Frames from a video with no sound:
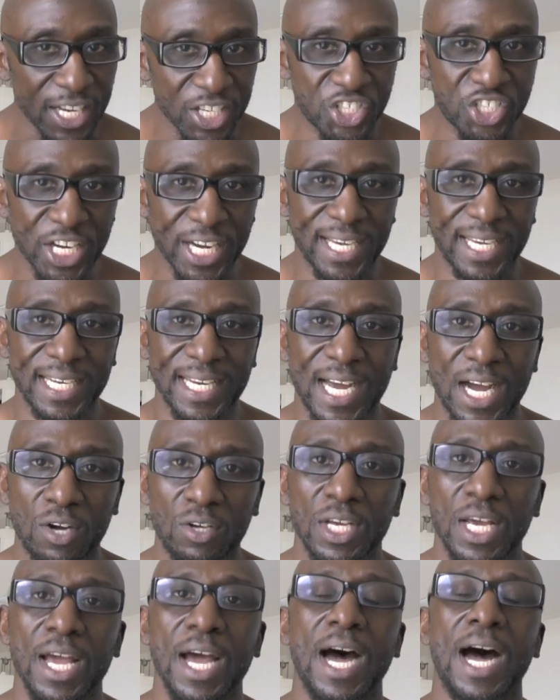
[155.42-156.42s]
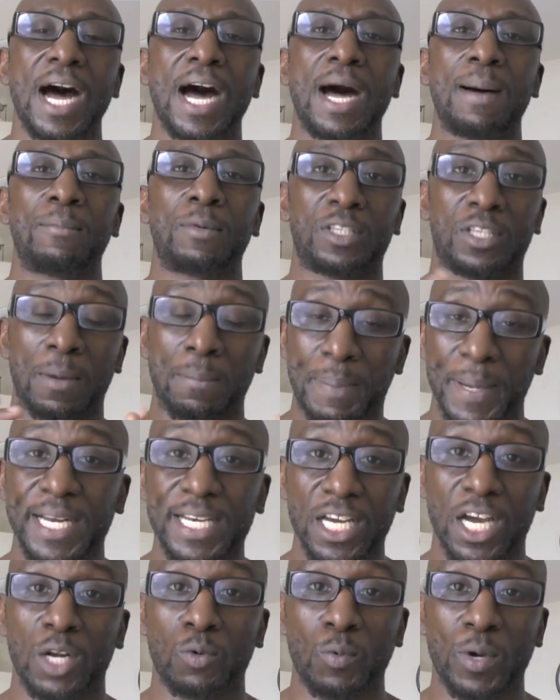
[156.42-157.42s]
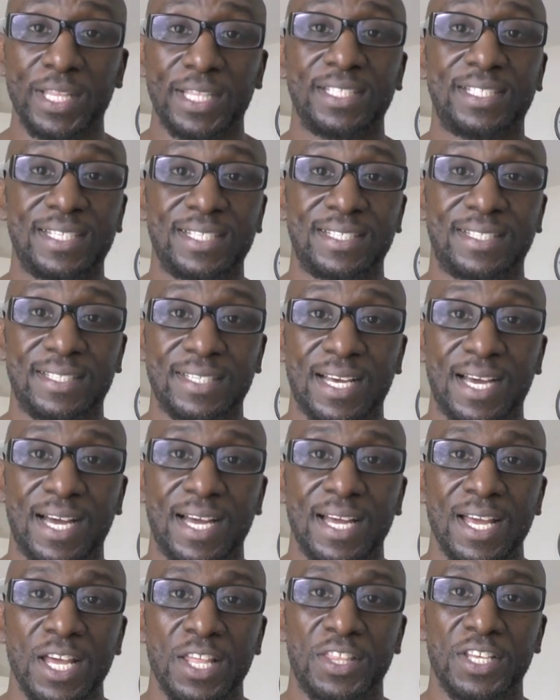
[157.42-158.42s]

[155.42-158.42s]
check it out um, depending on when this is uh,